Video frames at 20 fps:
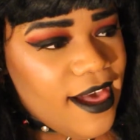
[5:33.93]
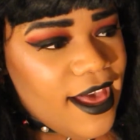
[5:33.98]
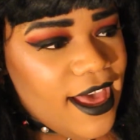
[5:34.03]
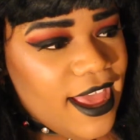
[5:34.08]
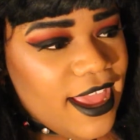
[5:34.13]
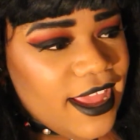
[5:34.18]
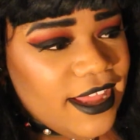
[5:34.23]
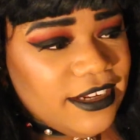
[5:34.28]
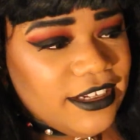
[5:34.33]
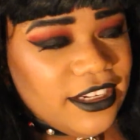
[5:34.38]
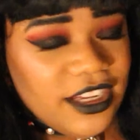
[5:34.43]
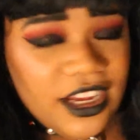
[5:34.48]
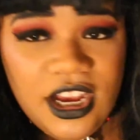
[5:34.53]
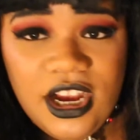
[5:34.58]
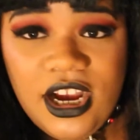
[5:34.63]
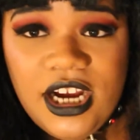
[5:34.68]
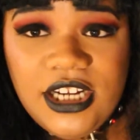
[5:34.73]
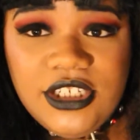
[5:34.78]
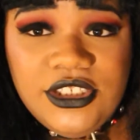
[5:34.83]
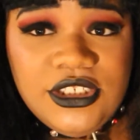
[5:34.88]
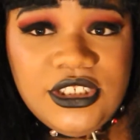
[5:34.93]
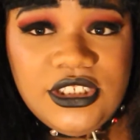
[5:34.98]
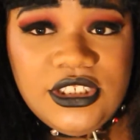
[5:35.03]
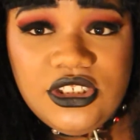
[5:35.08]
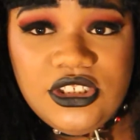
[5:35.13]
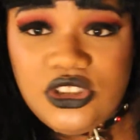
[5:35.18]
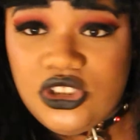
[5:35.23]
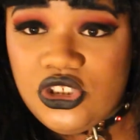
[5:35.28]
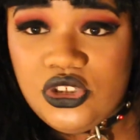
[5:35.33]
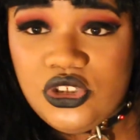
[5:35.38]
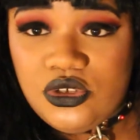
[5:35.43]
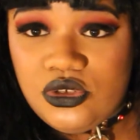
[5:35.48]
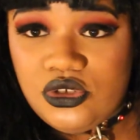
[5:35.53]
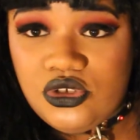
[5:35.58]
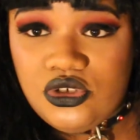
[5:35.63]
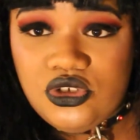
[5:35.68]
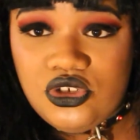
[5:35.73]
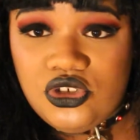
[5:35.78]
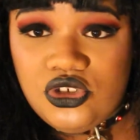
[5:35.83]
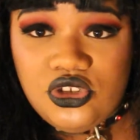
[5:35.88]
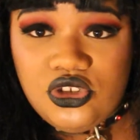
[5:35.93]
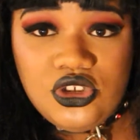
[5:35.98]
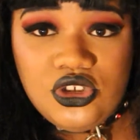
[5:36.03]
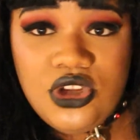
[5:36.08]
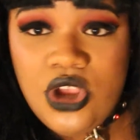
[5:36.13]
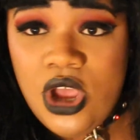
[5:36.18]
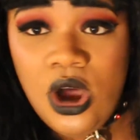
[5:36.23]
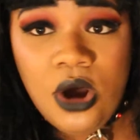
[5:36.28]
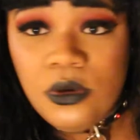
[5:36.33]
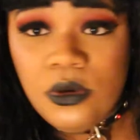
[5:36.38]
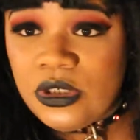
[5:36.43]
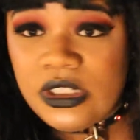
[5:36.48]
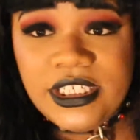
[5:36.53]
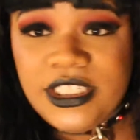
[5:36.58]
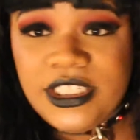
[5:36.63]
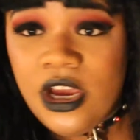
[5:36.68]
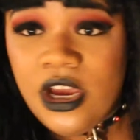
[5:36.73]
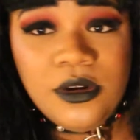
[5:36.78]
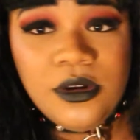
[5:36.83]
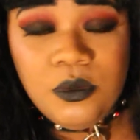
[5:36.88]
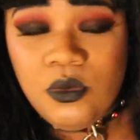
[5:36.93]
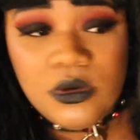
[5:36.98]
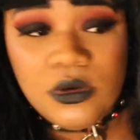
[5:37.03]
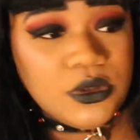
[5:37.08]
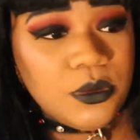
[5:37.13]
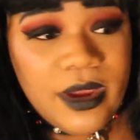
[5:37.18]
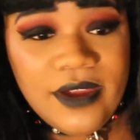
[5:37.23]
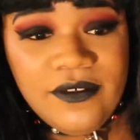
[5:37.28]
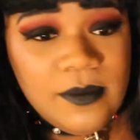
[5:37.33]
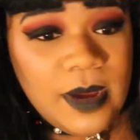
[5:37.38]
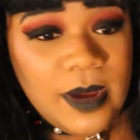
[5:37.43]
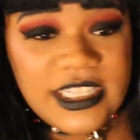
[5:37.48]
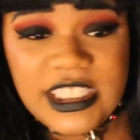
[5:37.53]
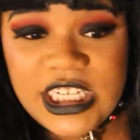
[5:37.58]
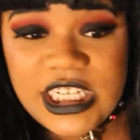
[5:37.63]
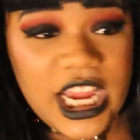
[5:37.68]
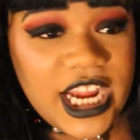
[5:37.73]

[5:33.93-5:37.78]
And I just totally turned and walked away from it.